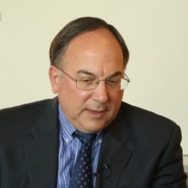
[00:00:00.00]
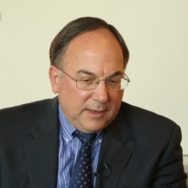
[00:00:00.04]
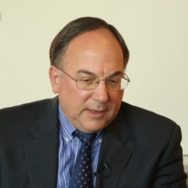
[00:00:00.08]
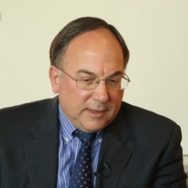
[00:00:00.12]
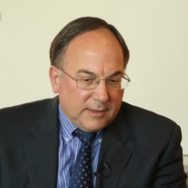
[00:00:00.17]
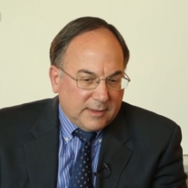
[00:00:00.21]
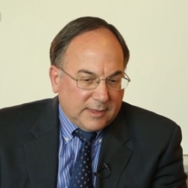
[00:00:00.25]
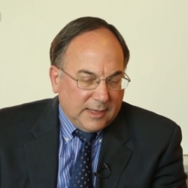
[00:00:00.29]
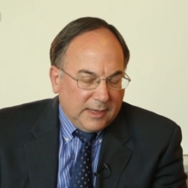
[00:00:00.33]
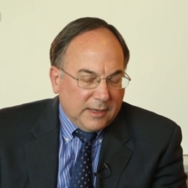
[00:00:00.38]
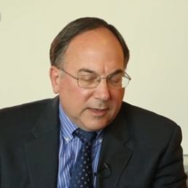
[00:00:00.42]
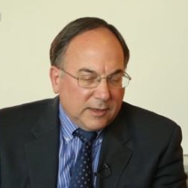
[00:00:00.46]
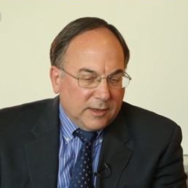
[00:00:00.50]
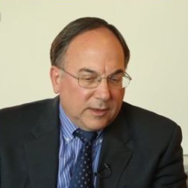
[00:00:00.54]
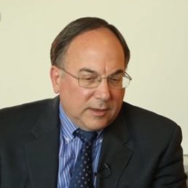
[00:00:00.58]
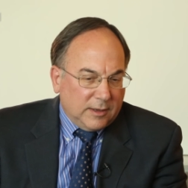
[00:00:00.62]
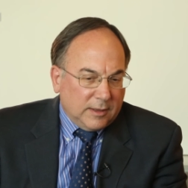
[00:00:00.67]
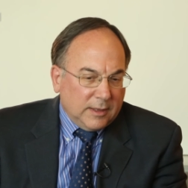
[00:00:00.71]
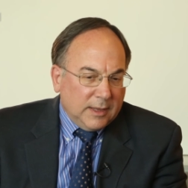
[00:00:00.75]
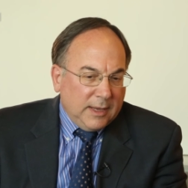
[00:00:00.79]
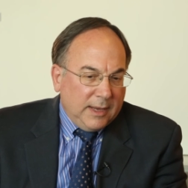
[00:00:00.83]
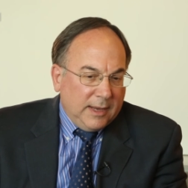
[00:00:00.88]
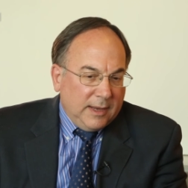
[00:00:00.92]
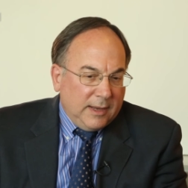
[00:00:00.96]

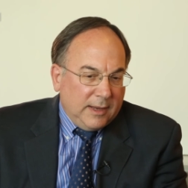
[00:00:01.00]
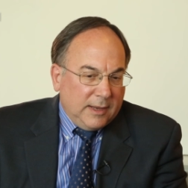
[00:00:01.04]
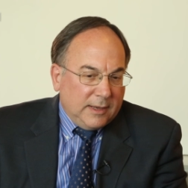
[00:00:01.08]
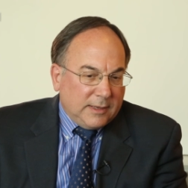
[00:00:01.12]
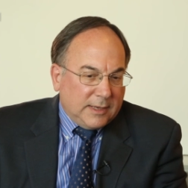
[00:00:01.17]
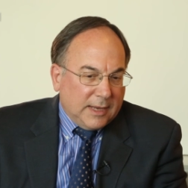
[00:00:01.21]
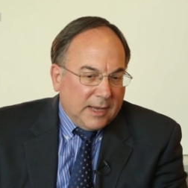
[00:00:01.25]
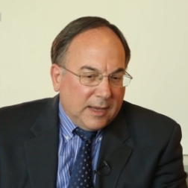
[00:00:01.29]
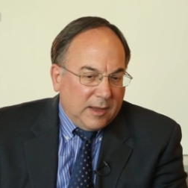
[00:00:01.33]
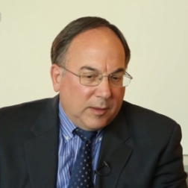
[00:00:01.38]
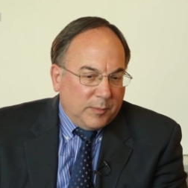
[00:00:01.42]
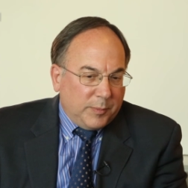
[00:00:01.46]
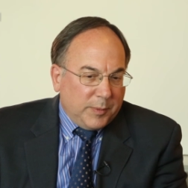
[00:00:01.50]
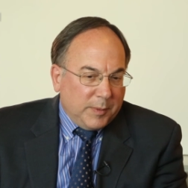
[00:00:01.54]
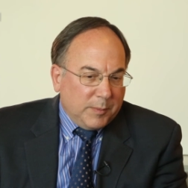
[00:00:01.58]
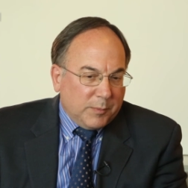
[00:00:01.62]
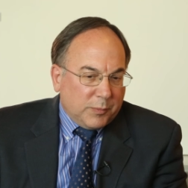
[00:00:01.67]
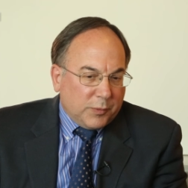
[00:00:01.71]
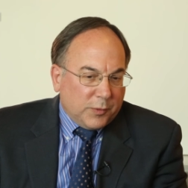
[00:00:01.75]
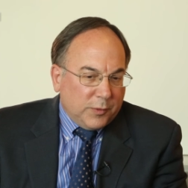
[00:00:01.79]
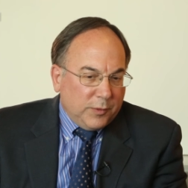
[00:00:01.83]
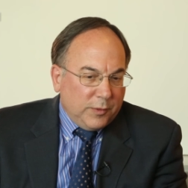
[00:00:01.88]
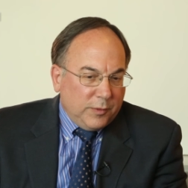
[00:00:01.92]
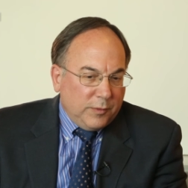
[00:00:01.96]
Senegal to help
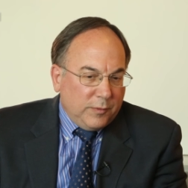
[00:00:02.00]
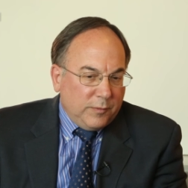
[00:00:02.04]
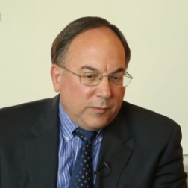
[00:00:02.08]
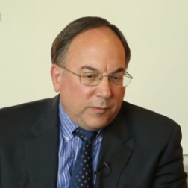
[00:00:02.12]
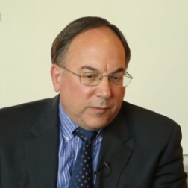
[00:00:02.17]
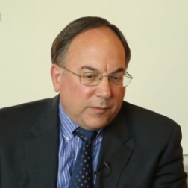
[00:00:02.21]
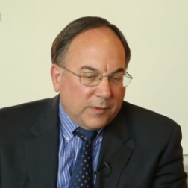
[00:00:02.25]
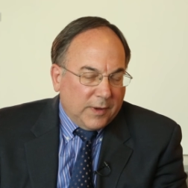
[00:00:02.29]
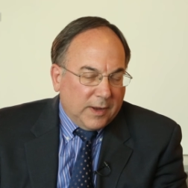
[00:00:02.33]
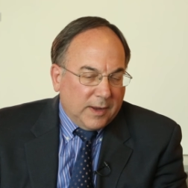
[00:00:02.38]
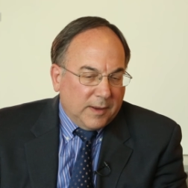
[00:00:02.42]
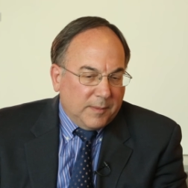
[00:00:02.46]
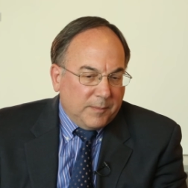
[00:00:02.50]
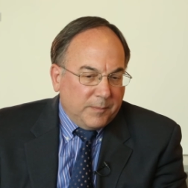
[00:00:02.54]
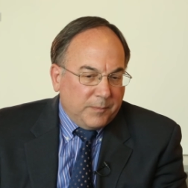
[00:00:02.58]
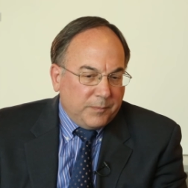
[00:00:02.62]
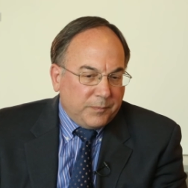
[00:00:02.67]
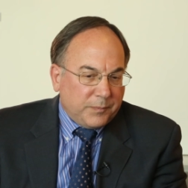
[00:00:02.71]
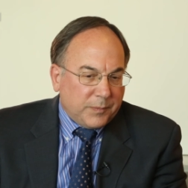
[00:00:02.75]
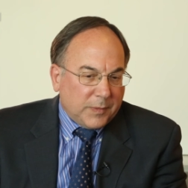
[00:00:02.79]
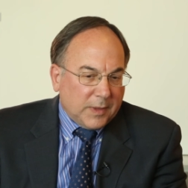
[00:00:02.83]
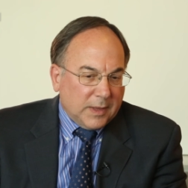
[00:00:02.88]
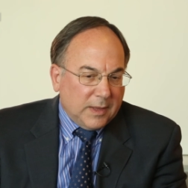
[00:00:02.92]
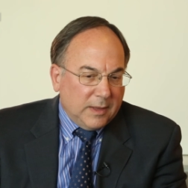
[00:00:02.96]
improve
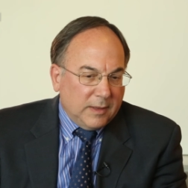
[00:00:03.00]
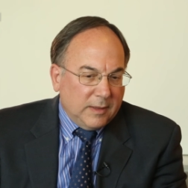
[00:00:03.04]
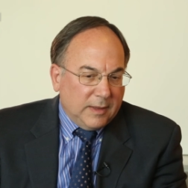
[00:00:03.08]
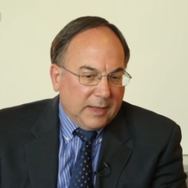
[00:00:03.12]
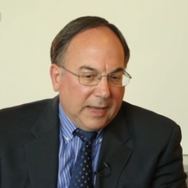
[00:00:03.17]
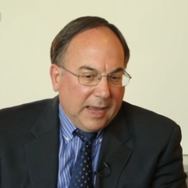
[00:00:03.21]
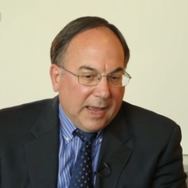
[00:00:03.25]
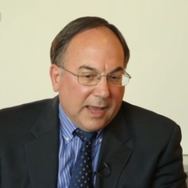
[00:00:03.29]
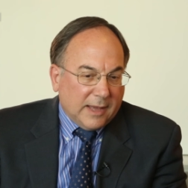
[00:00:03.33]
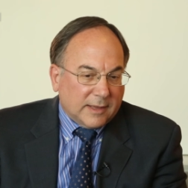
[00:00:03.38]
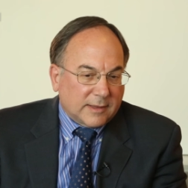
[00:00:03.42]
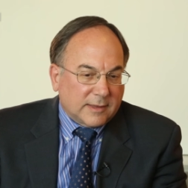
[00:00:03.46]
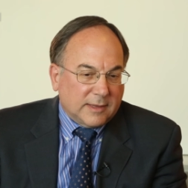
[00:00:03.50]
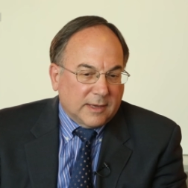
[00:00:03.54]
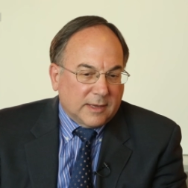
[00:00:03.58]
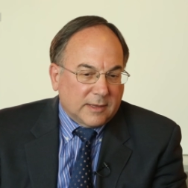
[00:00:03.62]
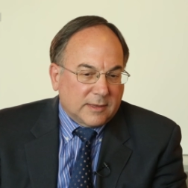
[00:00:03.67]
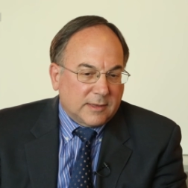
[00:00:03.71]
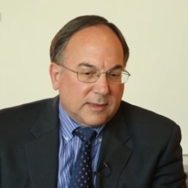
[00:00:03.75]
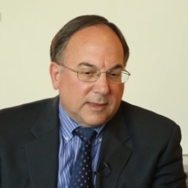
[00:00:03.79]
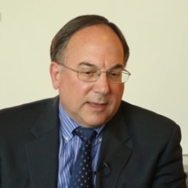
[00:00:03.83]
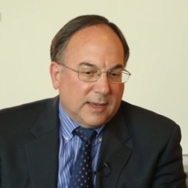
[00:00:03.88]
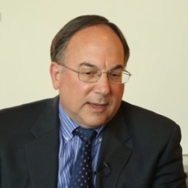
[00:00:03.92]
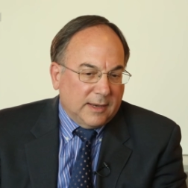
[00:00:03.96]
um, the
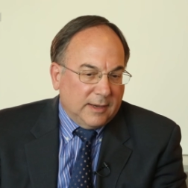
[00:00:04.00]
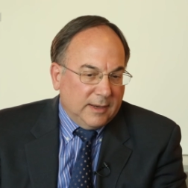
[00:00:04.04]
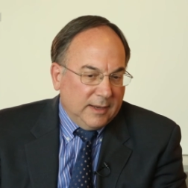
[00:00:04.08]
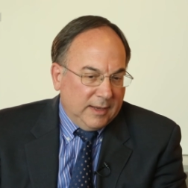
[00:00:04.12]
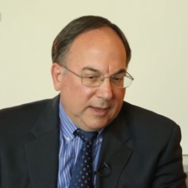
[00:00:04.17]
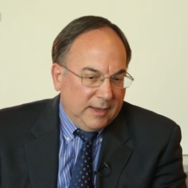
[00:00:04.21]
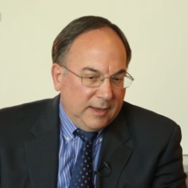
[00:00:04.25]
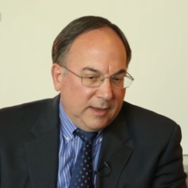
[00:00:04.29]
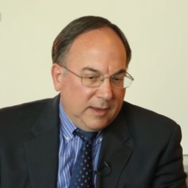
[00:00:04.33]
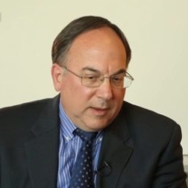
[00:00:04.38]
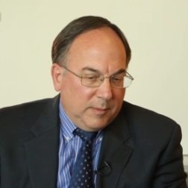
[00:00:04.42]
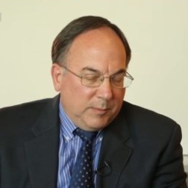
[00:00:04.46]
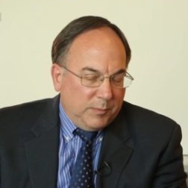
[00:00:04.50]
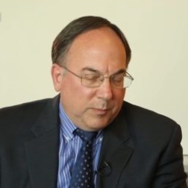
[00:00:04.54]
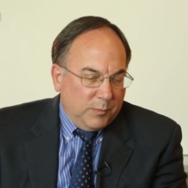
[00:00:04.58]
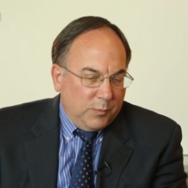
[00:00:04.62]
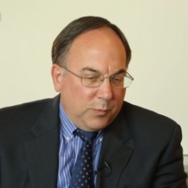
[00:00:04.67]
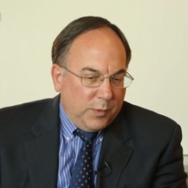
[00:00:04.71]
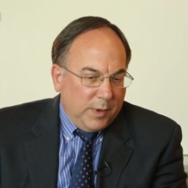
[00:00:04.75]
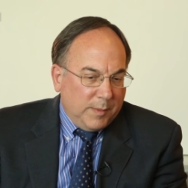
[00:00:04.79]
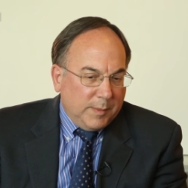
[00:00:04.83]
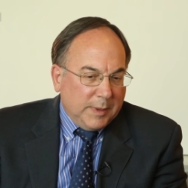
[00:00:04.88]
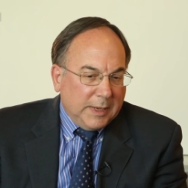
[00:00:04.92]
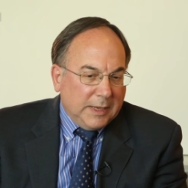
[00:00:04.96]
access that
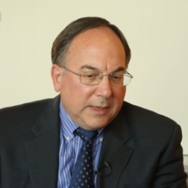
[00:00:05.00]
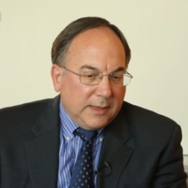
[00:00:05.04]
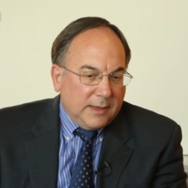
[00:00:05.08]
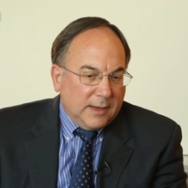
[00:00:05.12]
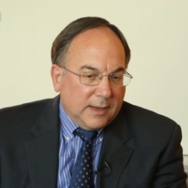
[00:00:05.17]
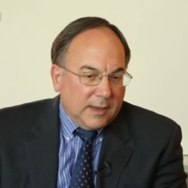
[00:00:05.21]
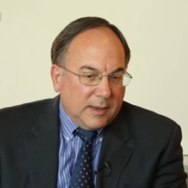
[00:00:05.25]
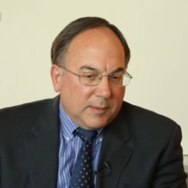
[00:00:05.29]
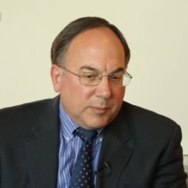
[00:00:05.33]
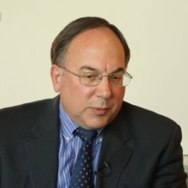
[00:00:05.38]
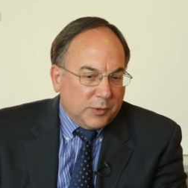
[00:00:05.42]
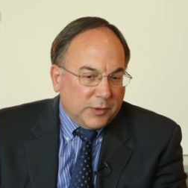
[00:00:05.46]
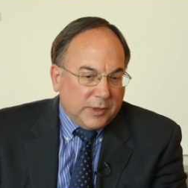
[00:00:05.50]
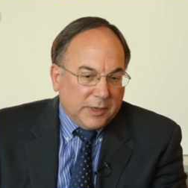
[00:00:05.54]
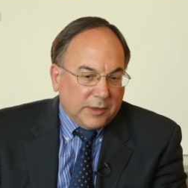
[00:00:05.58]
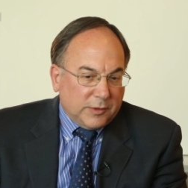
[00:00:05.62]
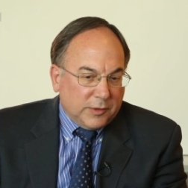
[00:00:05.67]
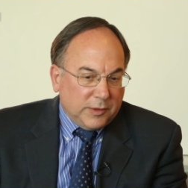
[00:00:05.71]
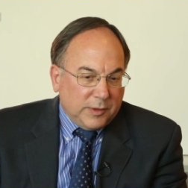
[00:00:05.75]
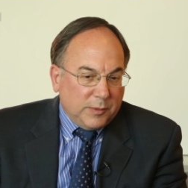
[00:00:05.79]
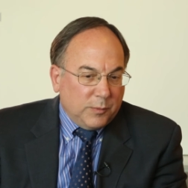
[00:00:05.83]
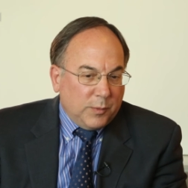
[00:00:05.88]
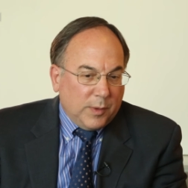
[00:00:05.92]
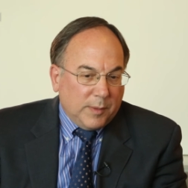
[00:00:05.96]
women, uh,
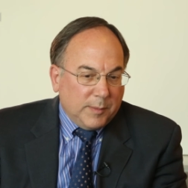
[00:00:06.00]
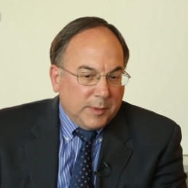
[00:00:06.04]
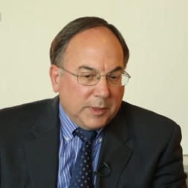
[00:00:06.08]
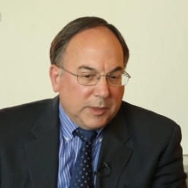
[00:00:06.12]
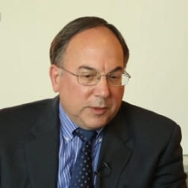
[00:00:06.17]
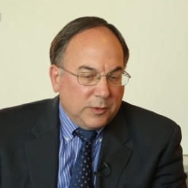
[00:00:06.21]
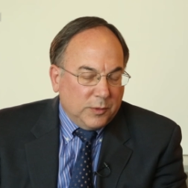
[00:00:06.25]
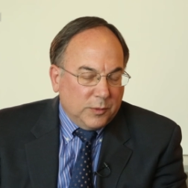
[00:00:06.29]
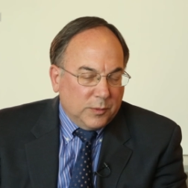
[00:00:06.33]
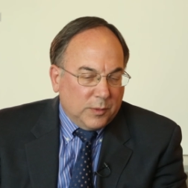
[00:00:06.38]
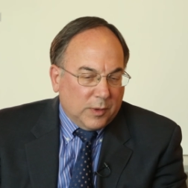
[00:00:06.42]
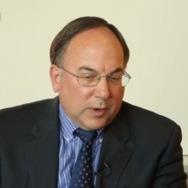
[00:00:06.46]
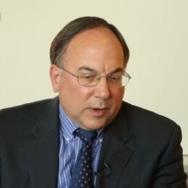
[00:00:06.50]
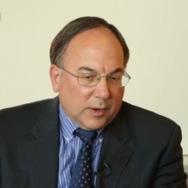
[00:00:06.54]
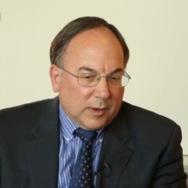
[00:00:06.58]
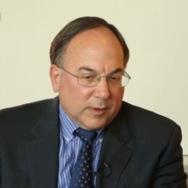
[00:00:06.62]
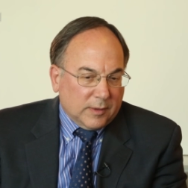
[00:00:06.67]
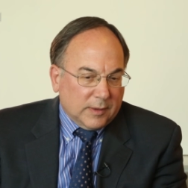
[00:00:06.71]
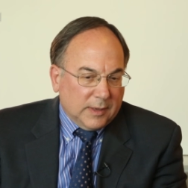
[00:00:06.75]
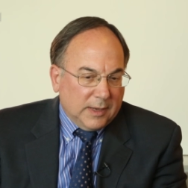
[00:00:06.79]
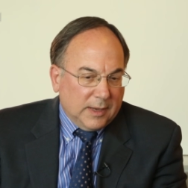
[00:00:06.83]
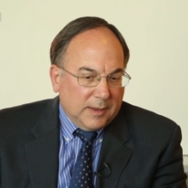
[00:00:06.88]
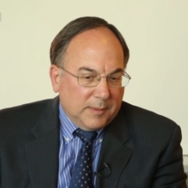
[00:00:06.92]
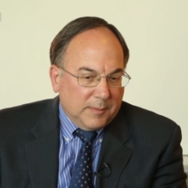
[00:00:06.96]
particularly women who
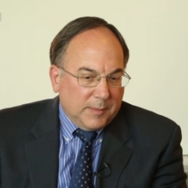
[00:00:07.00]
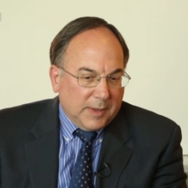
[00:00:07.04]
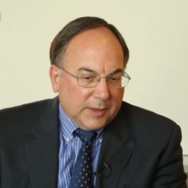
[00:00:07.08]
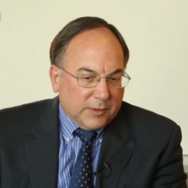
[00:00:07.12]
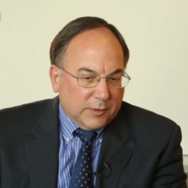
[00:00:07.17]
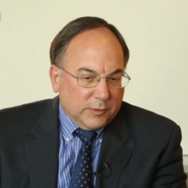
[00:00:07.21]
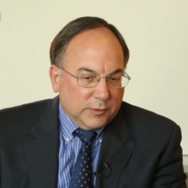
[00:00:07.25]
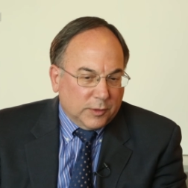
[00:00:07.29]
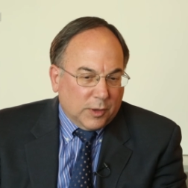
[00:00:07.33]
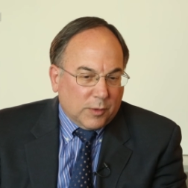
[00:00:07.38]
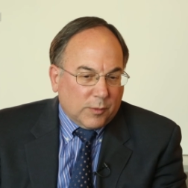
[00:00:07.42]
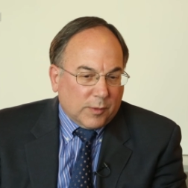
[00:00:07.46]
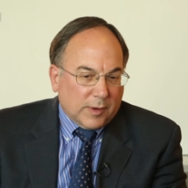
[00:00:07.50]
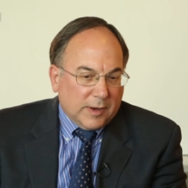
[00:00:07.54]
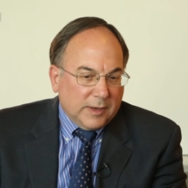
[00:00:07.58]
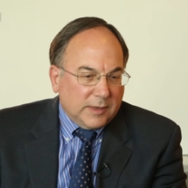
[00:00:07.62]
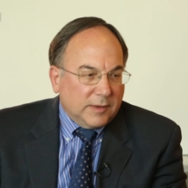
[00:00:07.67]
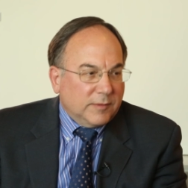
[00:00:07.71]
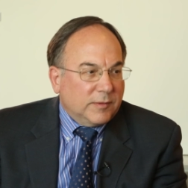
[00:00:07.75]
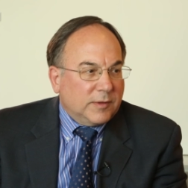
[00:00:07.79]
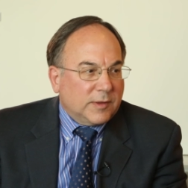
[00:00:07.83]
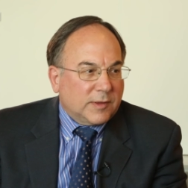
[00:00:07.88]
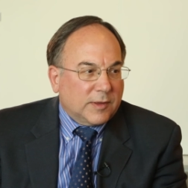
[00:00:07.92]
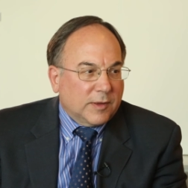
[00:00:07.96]
are um, at the lower
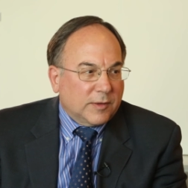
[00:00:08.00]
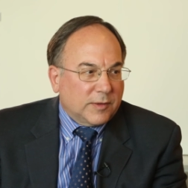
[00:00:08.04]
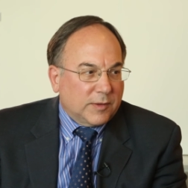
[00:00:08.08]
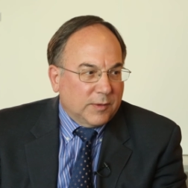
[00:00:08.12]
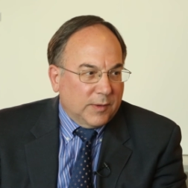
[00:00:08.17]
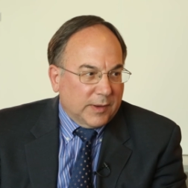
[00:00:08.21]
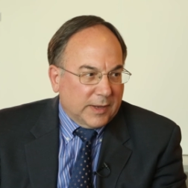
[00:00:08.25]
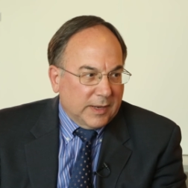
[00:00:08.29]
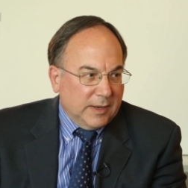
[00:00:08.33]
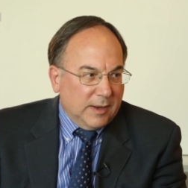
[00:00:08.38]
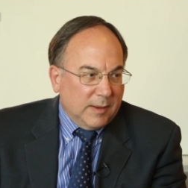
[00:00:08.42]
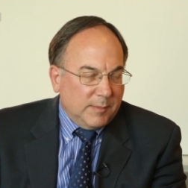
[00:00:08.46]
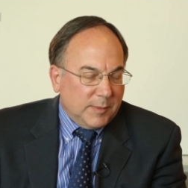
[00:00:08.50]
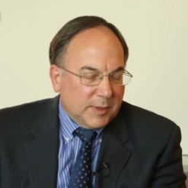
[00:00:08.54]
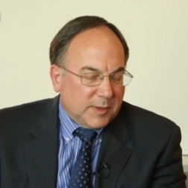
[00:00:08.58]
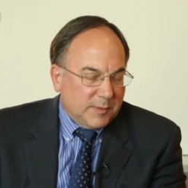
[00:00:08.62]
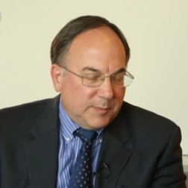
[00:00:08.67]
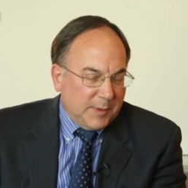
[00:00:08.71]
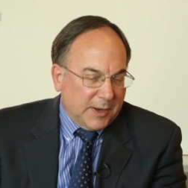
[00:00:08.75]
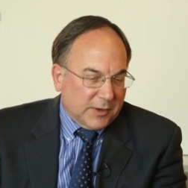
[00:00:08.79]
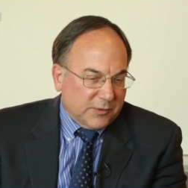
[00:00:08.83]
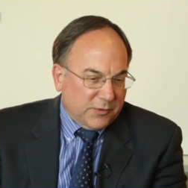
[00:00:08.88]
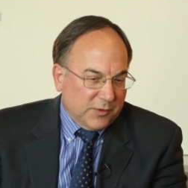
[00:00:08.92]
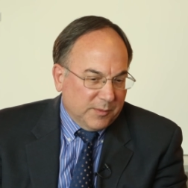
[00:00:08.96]
end of the socioeconomic
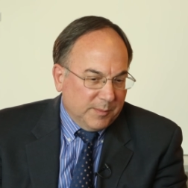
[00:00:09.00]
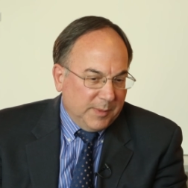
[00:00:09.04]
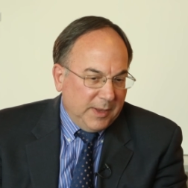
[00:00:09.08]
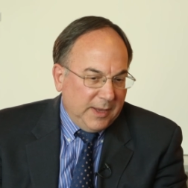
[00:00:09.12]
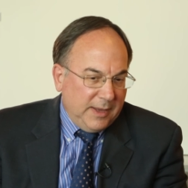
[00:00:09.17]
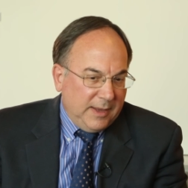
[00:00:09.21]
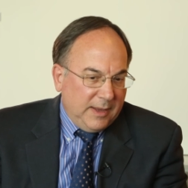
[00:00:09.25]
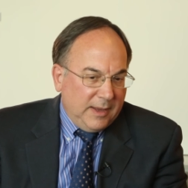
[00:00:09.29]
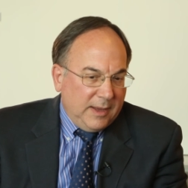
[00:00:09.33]
spectrum,